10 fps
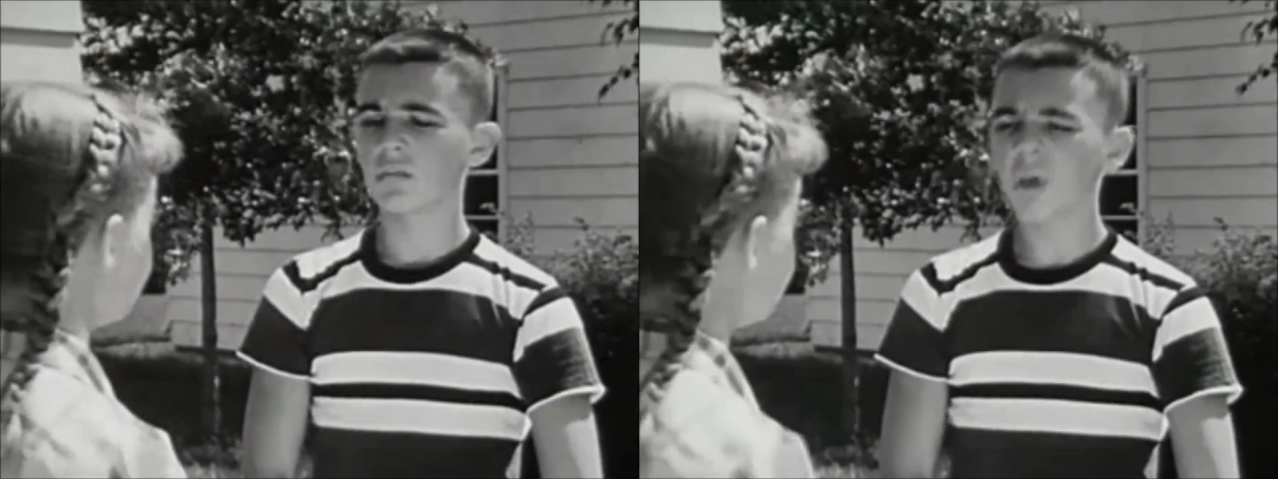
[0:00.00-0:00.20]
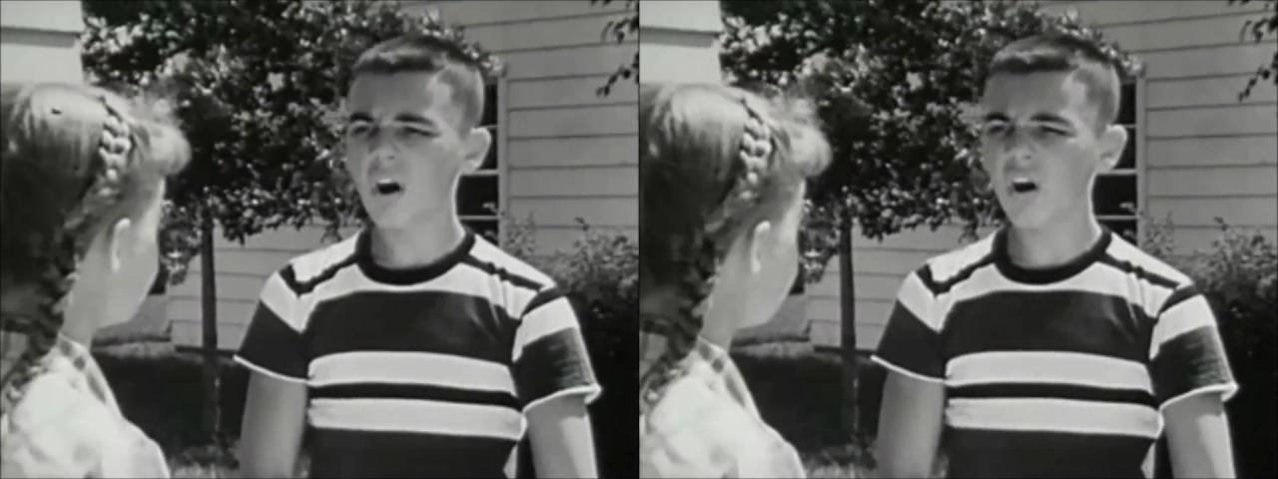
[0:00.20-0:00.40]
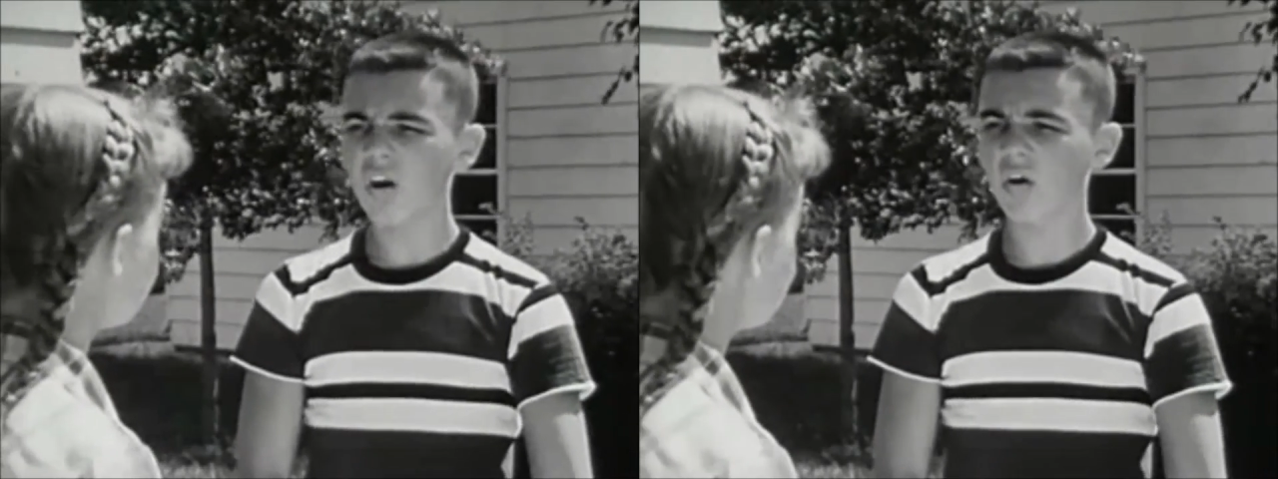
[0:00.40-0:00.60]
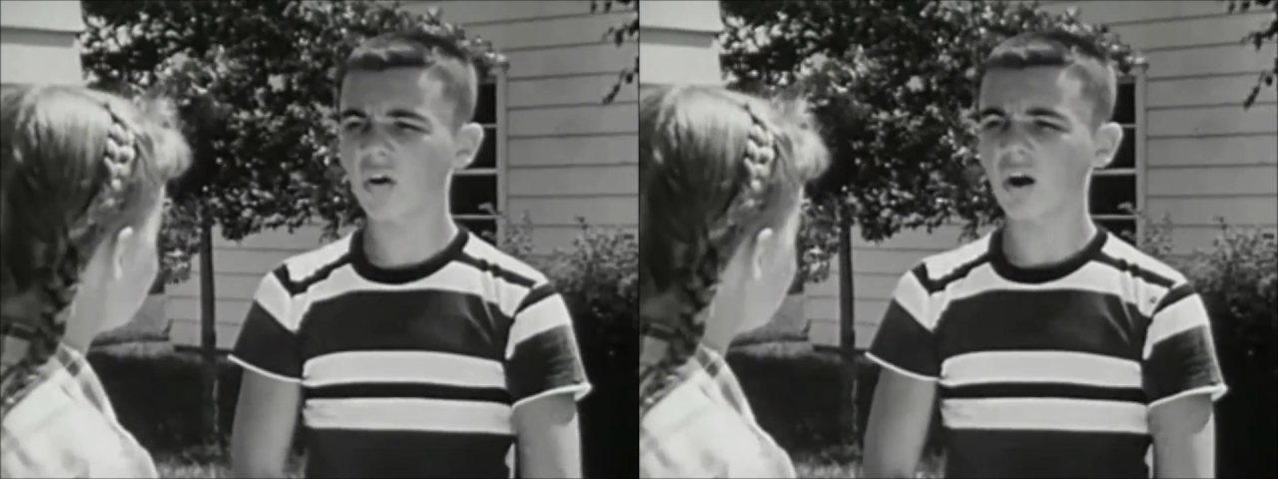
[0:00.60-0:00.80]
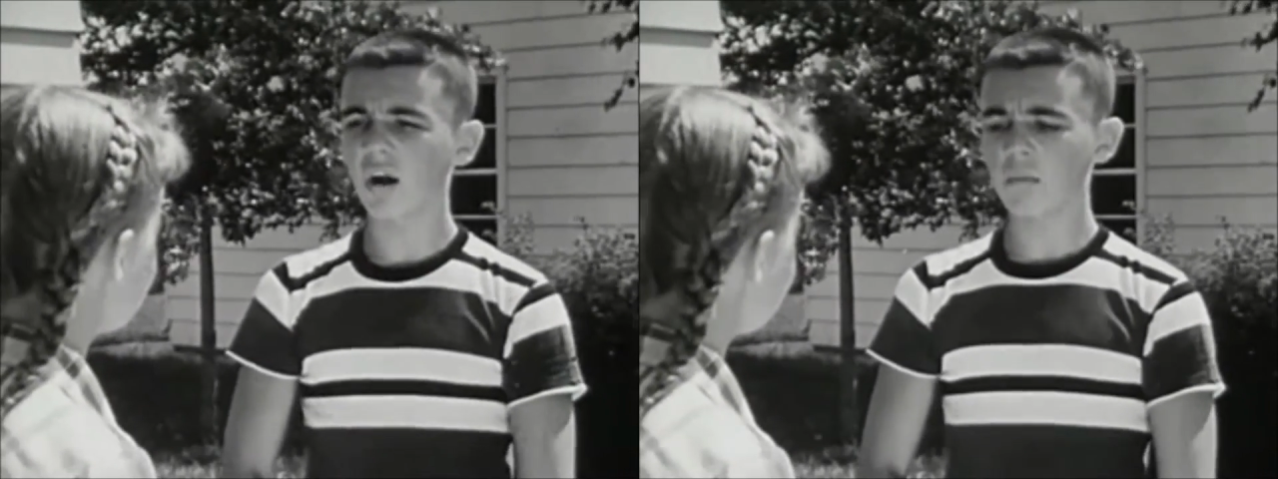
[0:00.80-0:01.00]
Tomorrow,
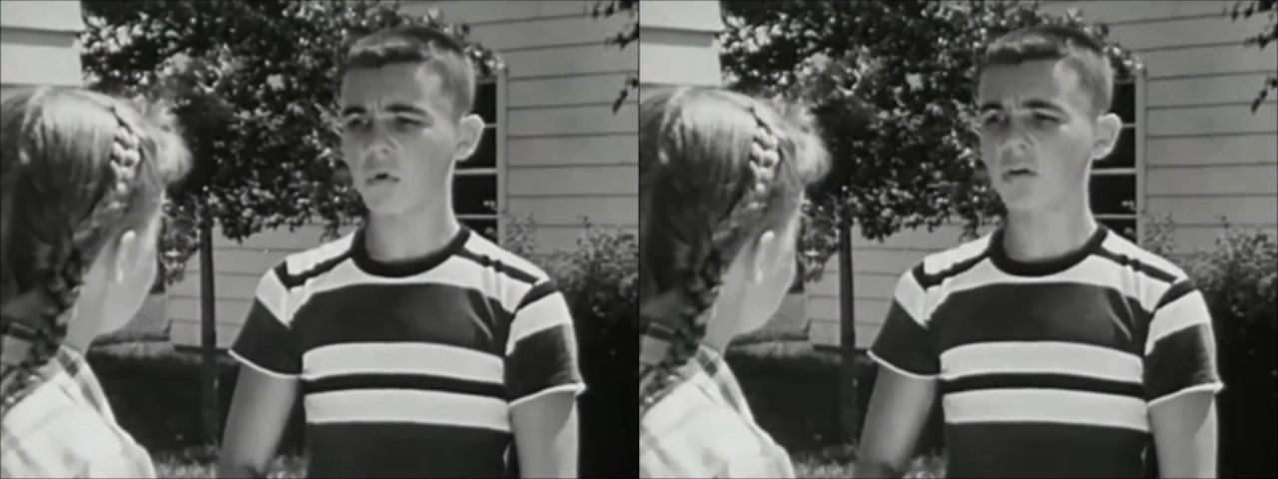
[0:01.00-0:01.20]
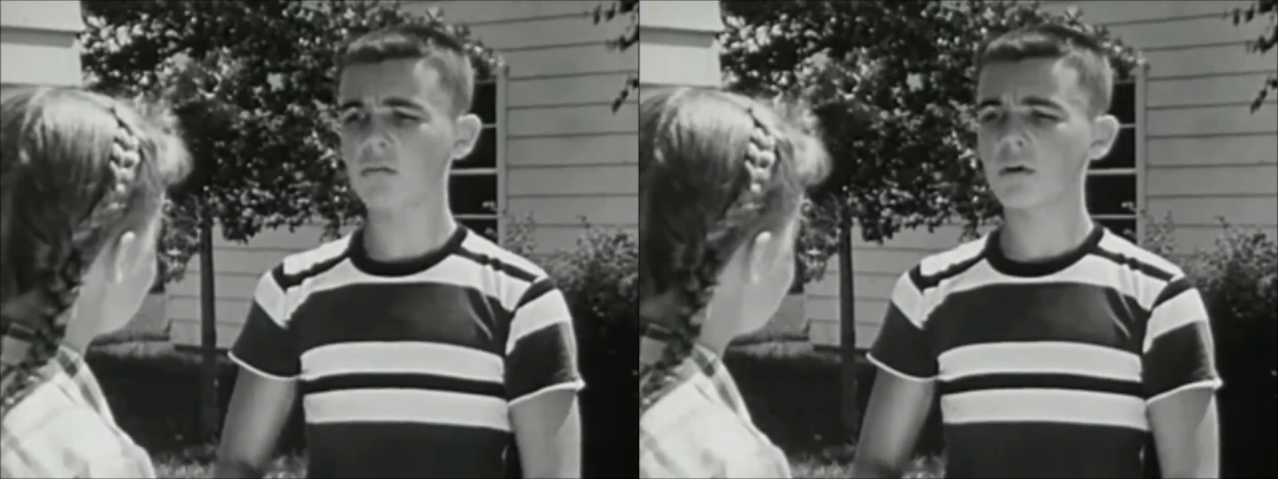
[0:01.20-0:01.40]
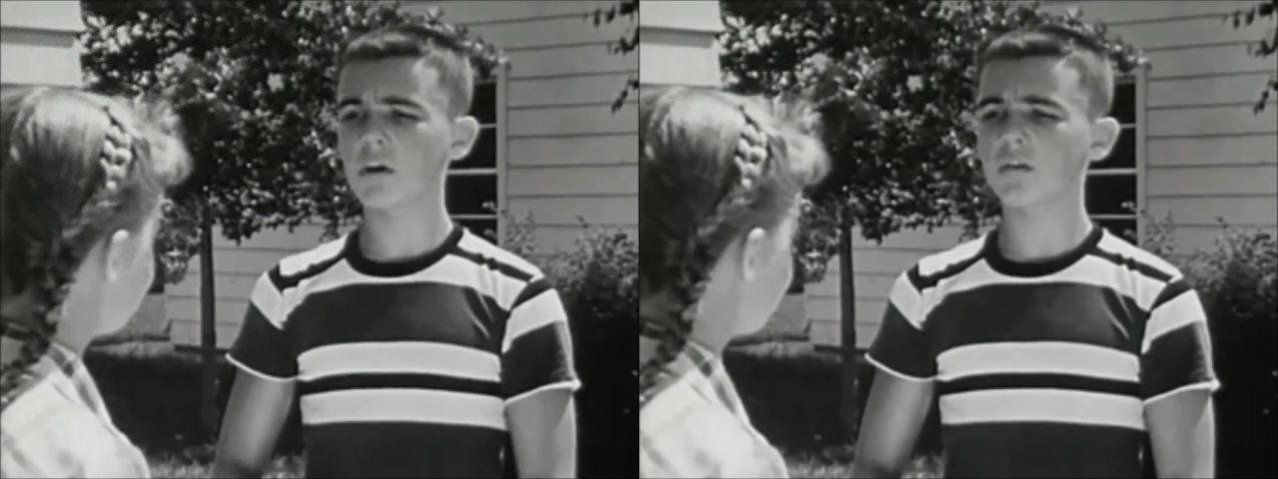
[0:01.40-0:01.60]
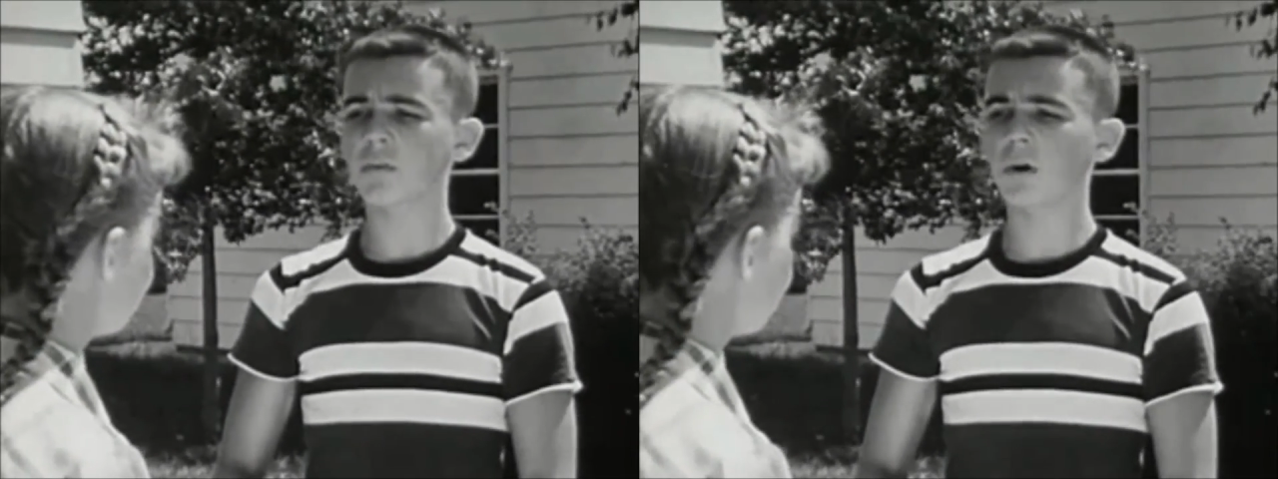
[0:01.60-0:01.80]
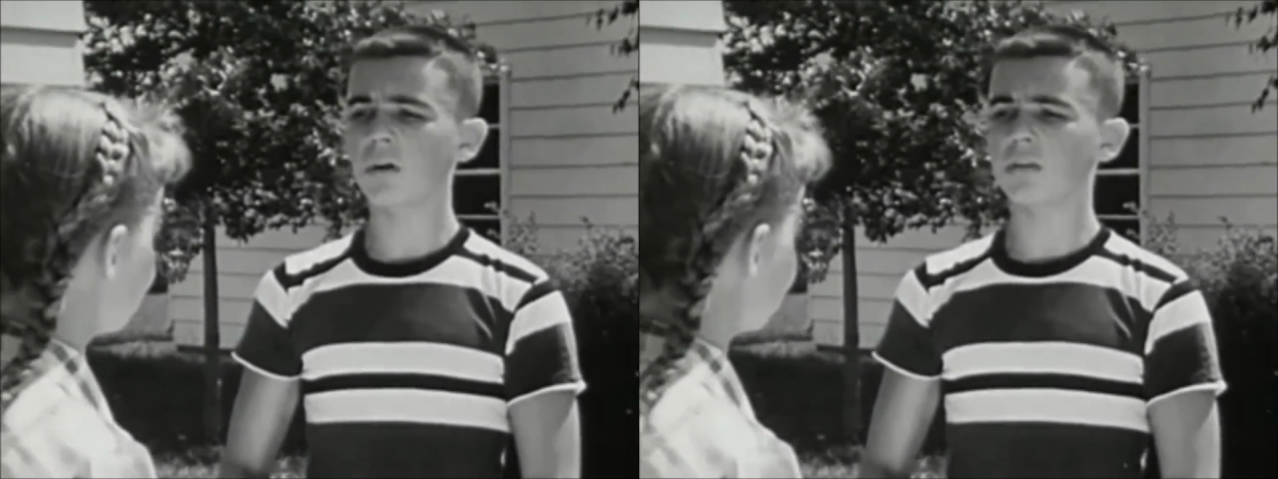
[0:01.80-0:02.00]
I'm going to Mary's
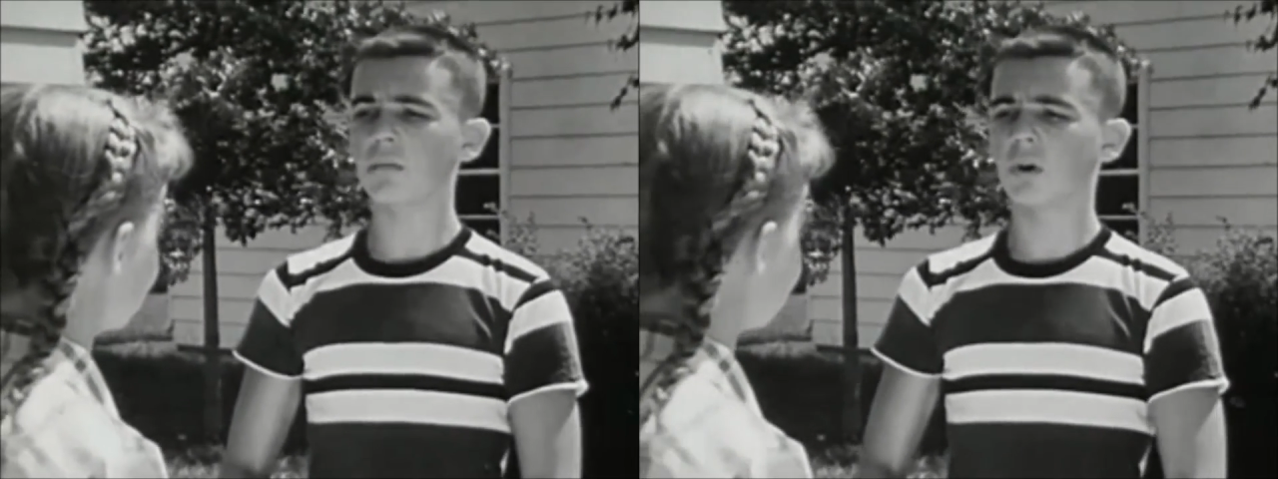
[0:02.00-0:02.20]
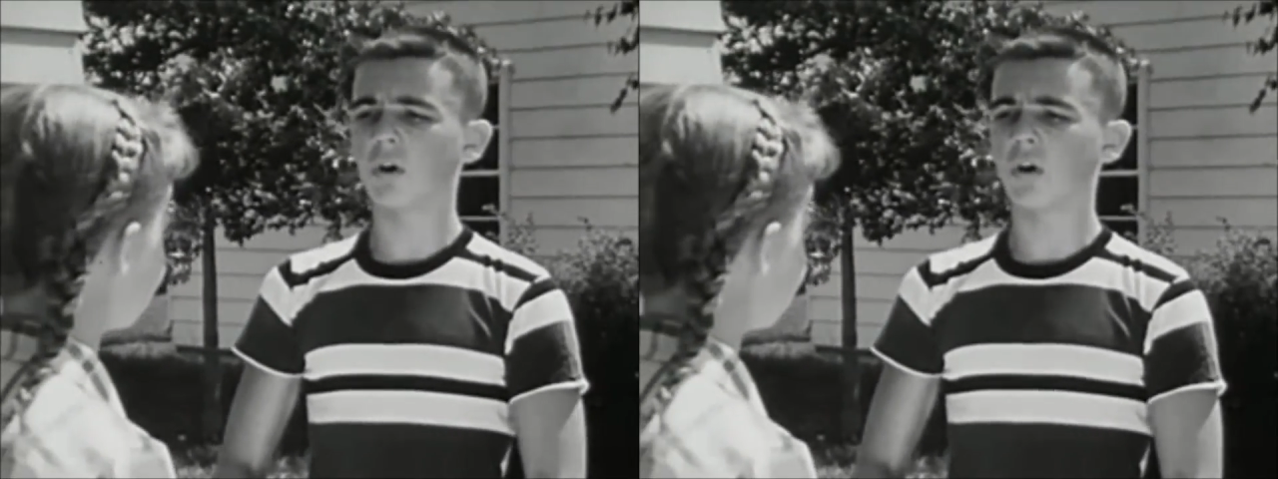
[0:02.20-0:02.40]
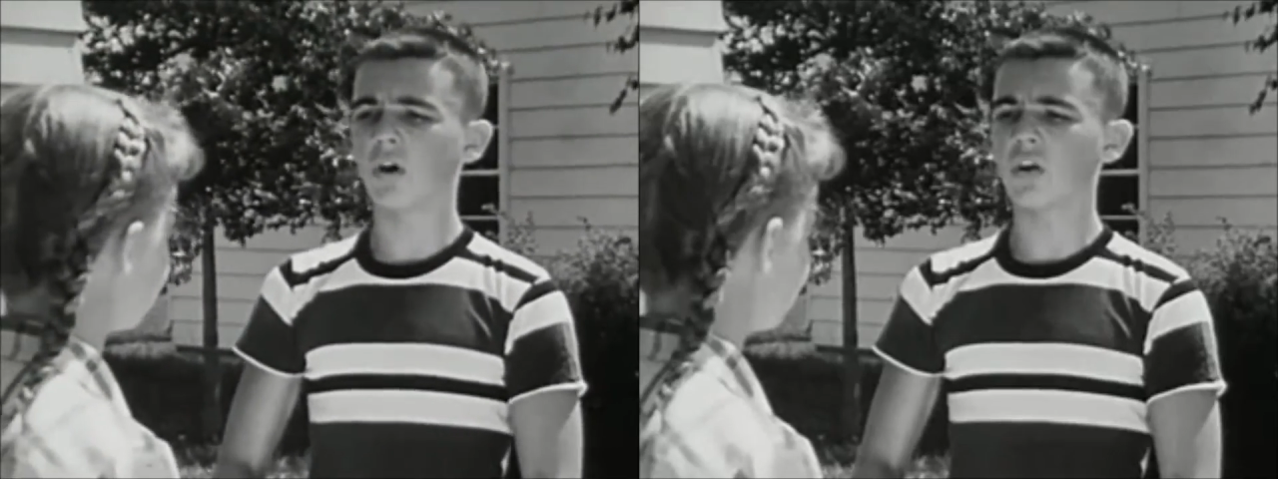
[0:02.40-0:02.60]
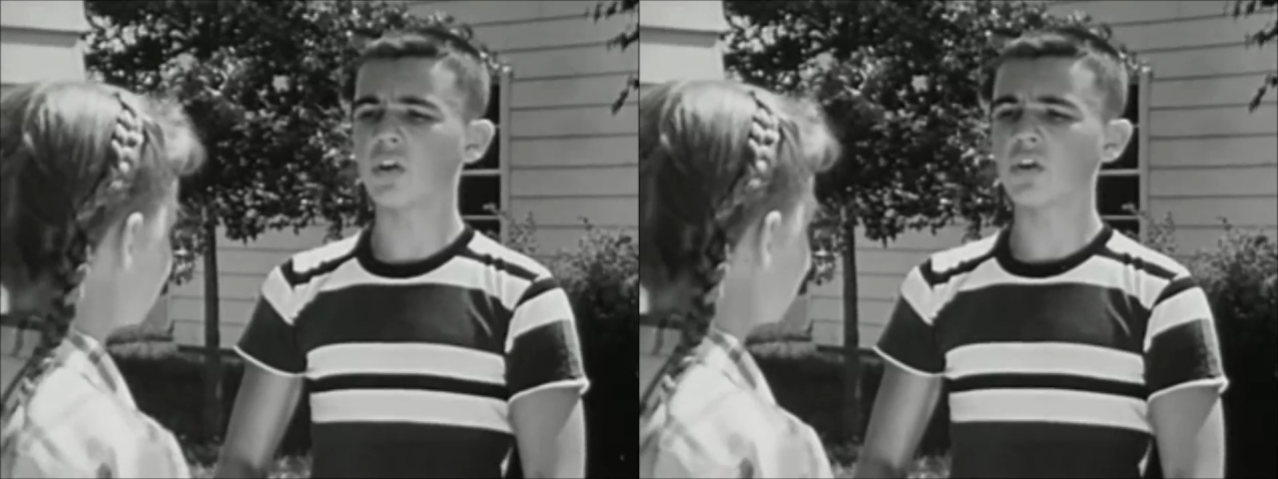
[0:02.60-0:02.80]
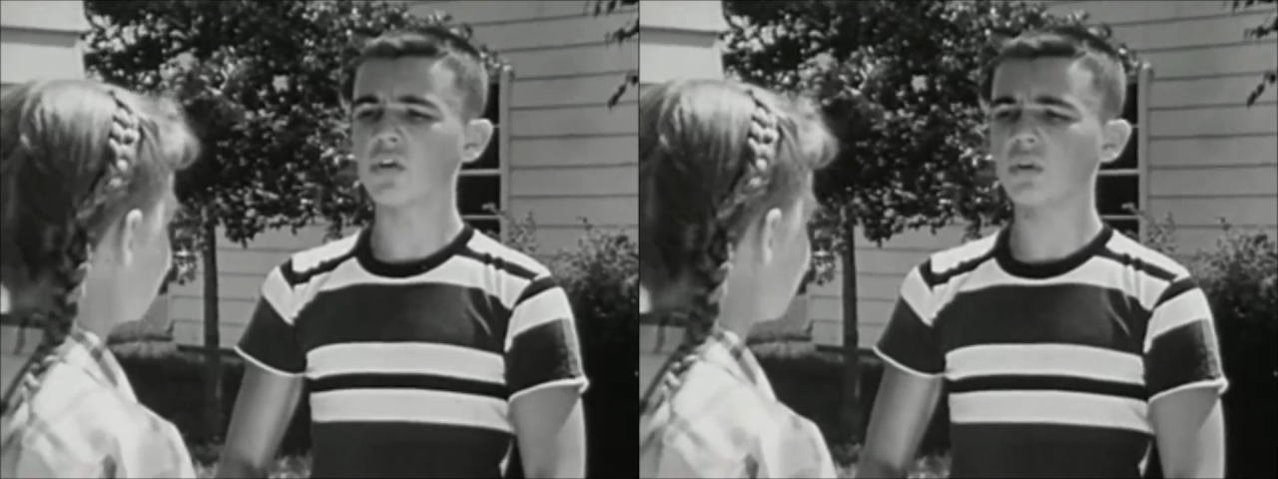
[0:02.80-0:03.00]
party tomorrow, aren't
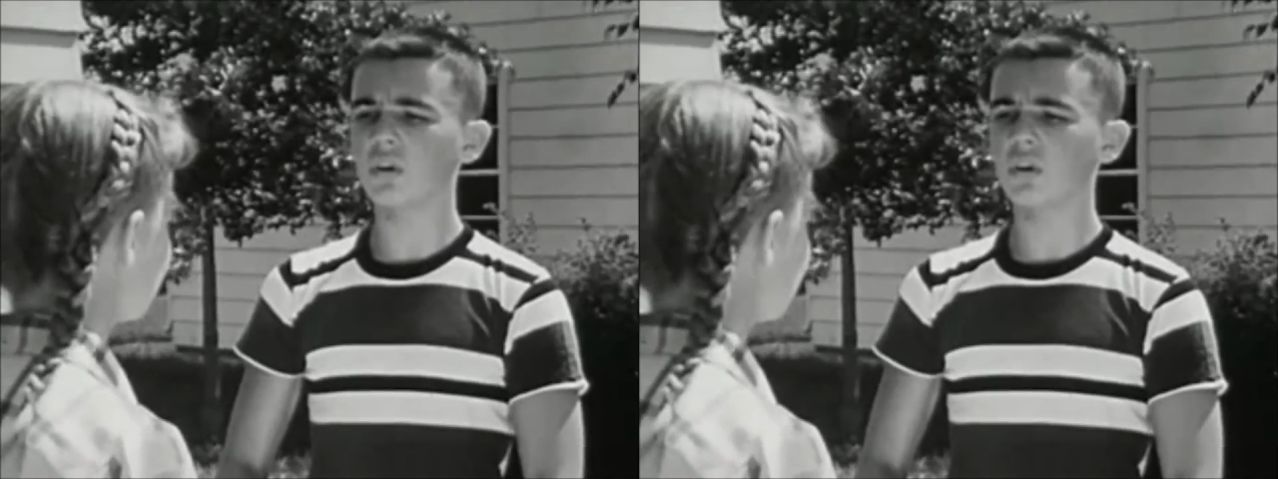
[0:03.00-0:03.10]
you?